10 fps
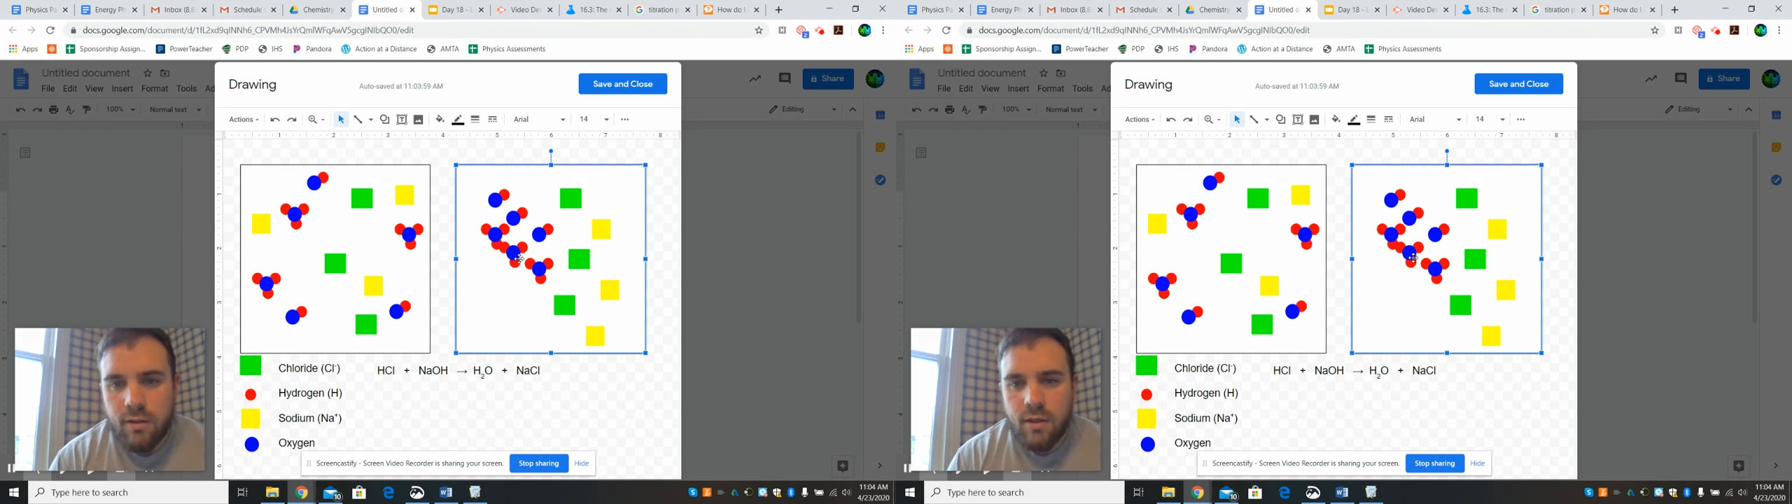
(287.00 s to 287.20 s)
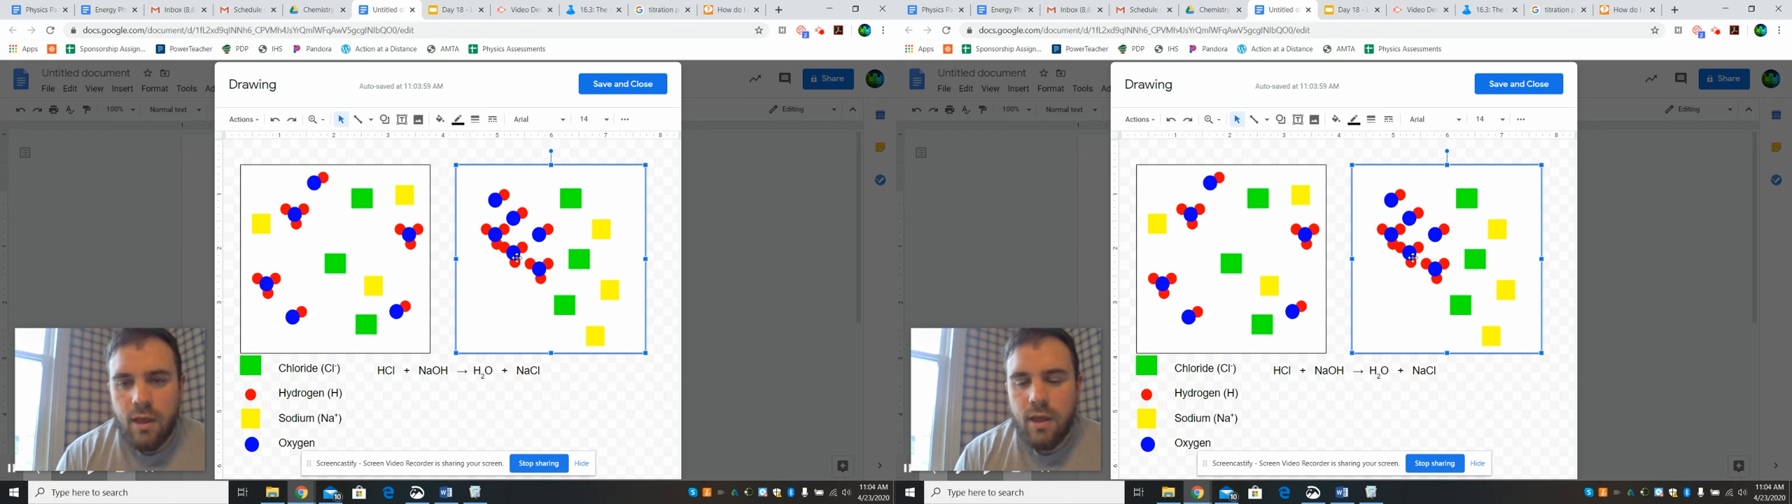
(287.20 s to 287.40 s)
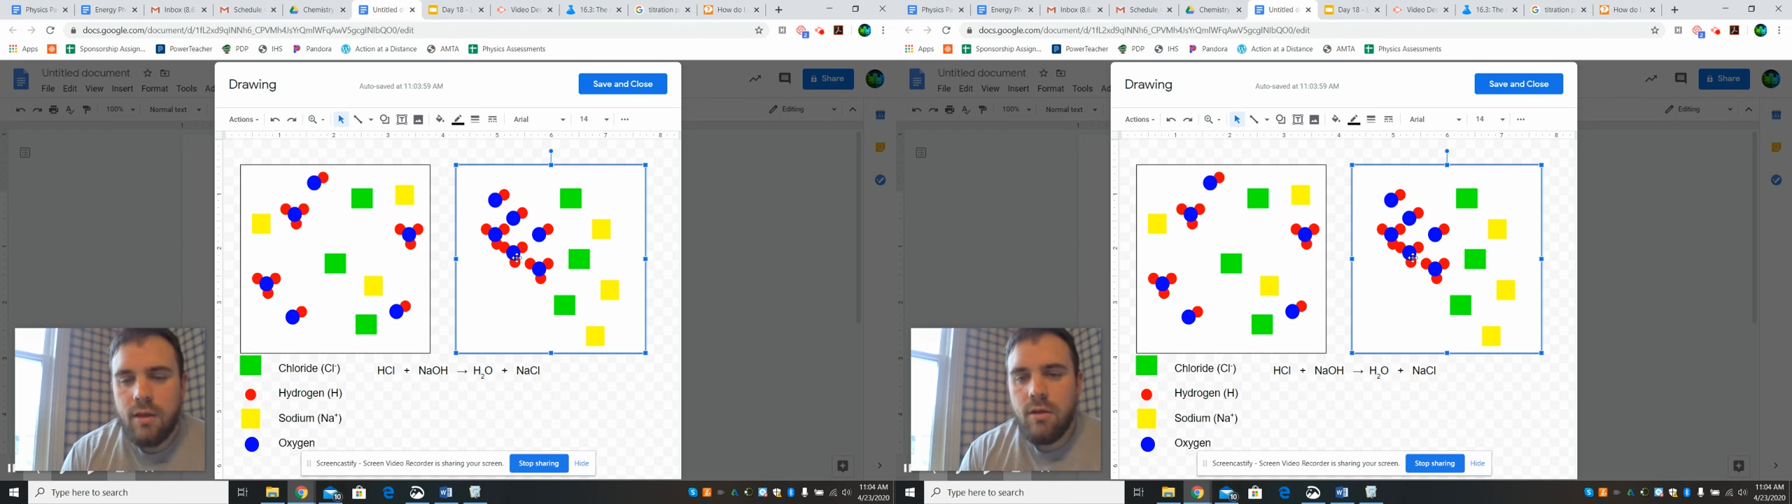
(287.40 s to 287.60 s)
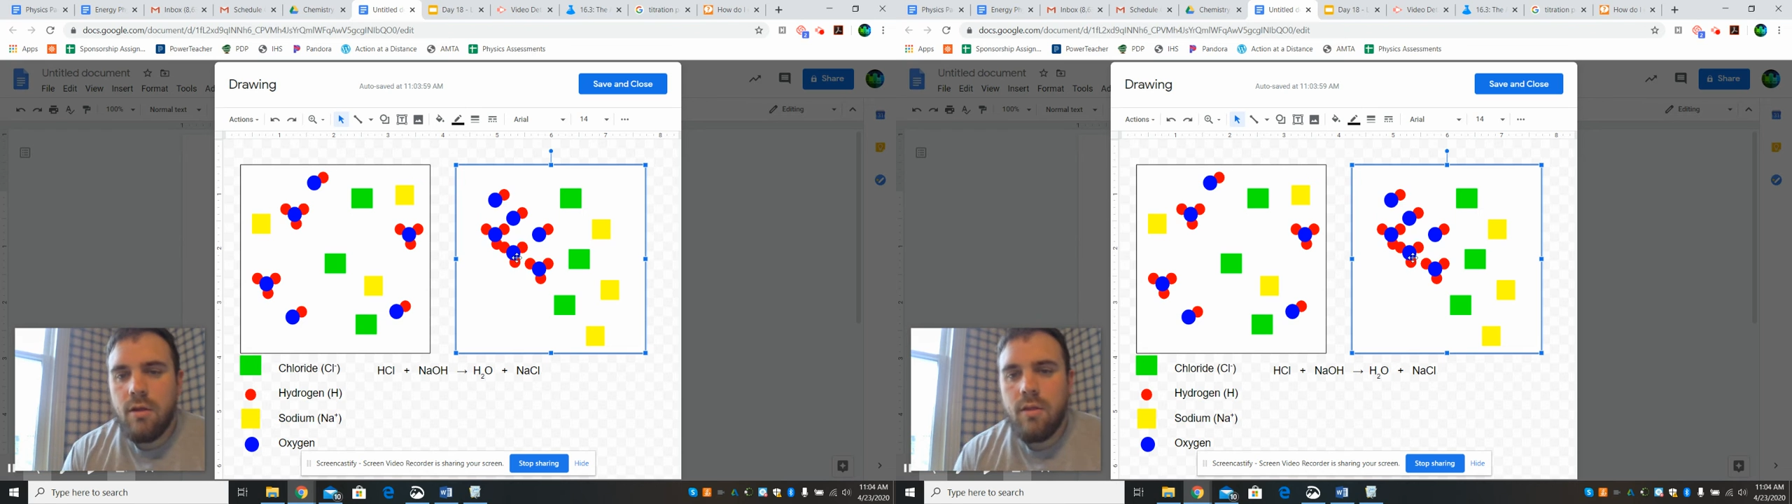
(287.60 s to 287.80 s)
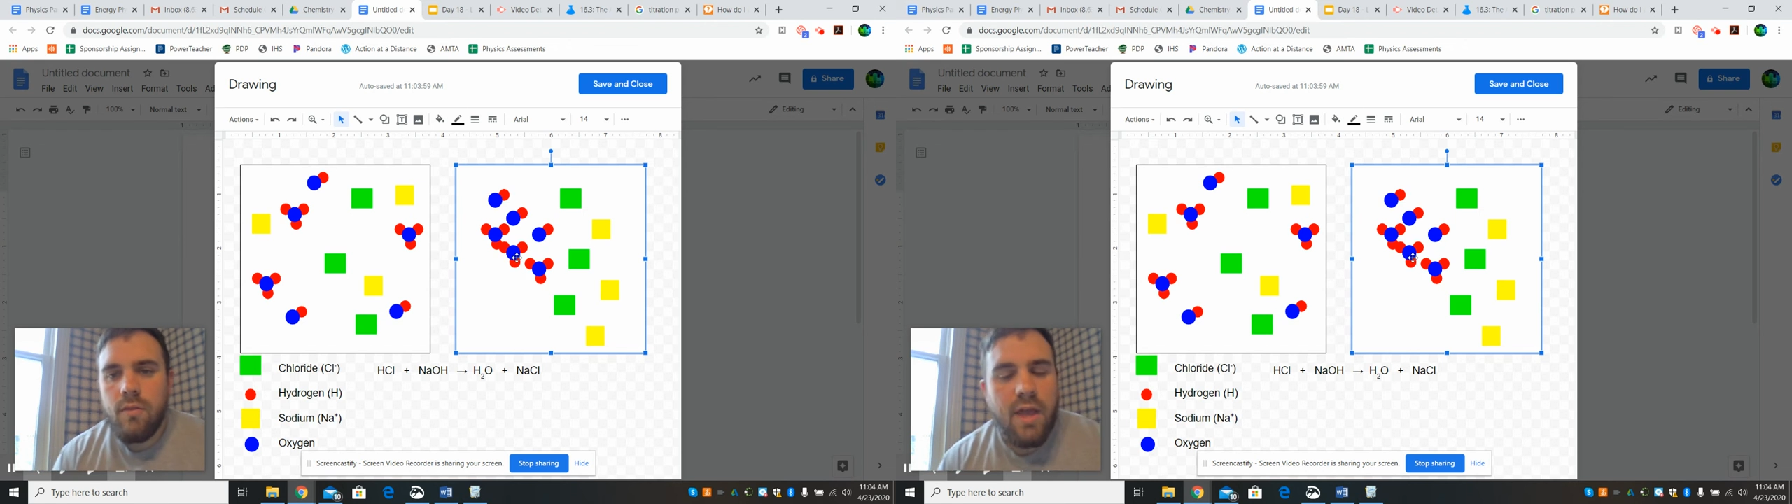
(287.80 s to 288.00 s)
okay?
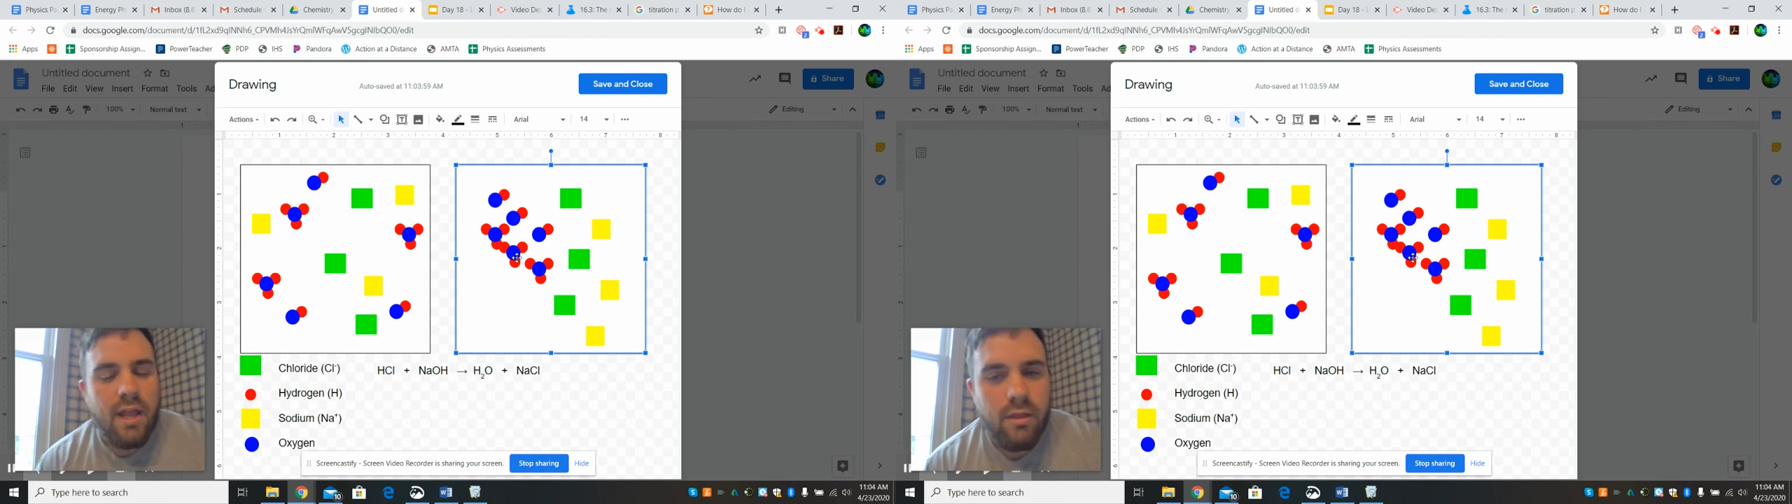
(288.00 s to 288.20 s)
That,